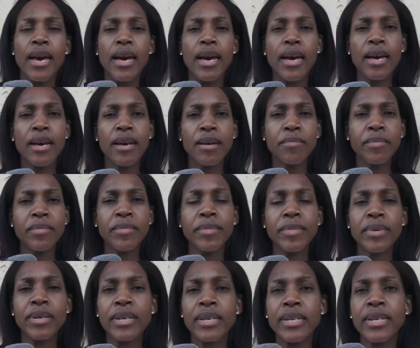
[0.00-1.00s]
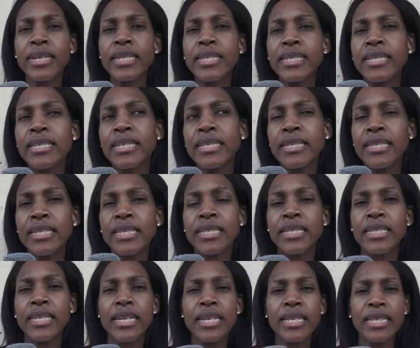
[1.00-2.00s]
Um, greetings,
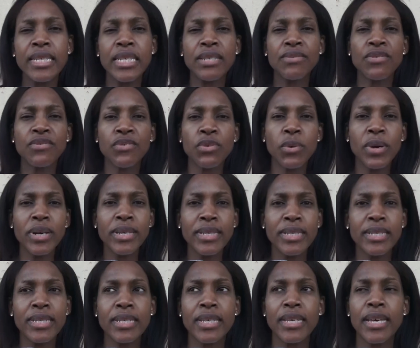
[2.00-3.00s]
Charis viewers.